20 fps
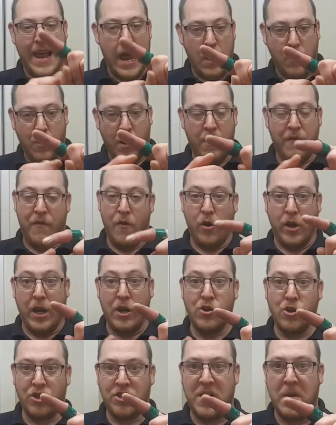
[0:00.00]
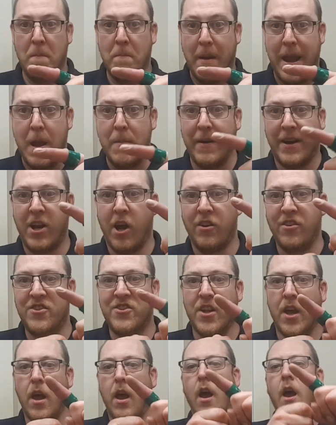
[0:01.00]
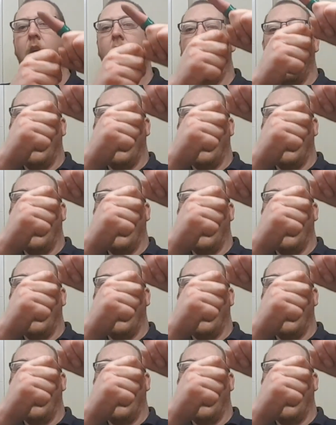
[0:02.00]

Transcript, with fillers: like we're at a fucking Justin Bieber concert.